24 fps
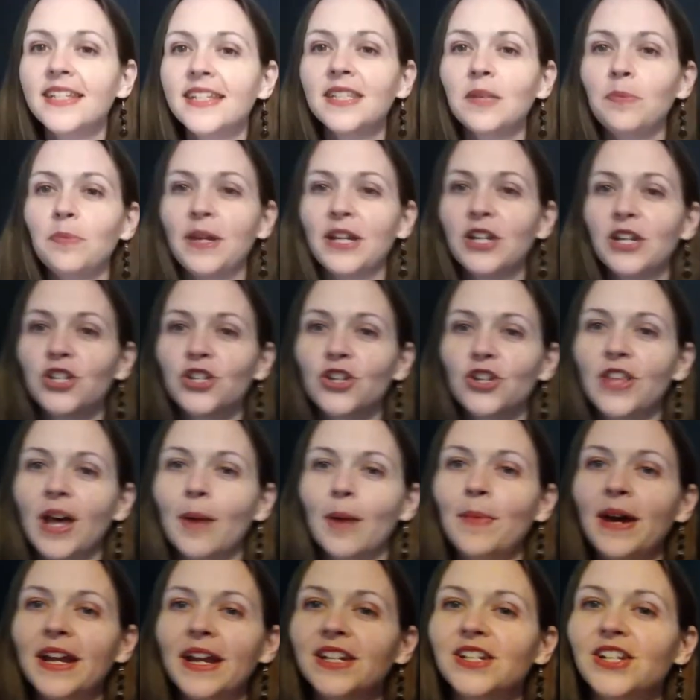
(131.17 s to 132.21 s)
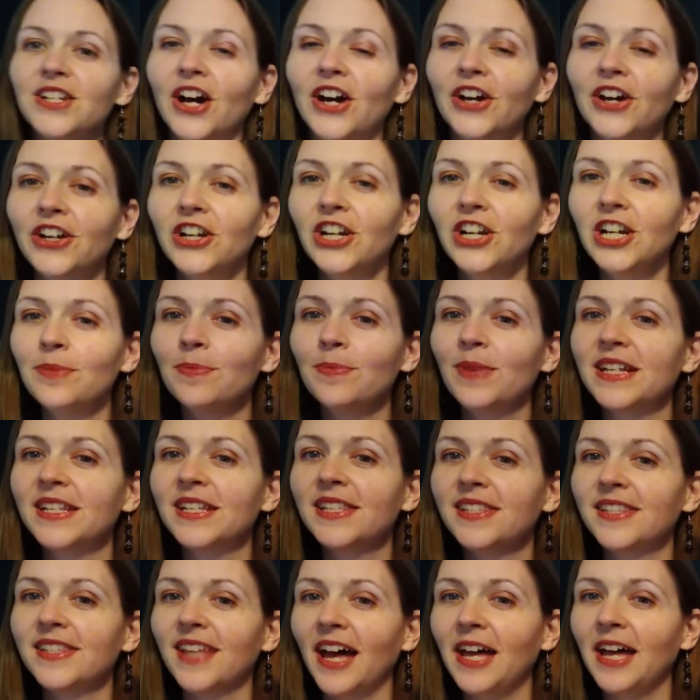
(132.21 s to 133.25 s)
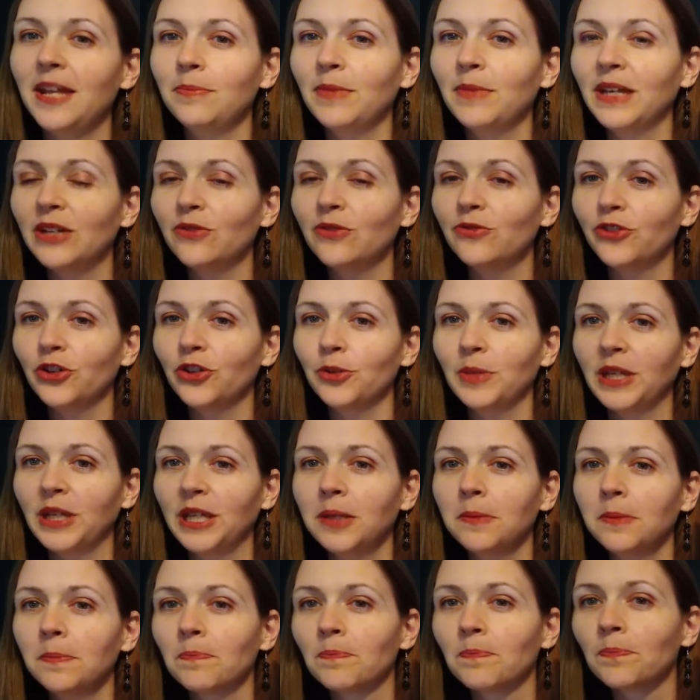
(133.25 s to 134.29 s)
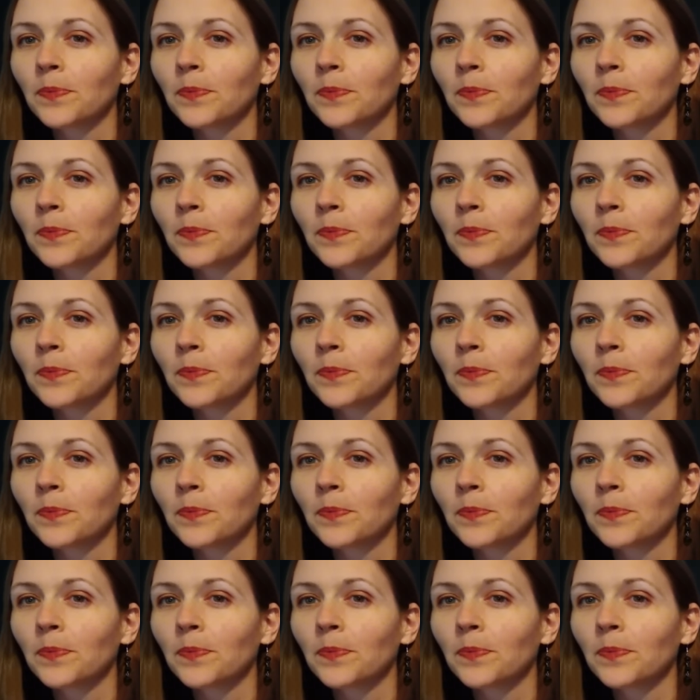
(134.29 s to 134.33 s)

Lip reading: is a picture that my daughter and my son made for me.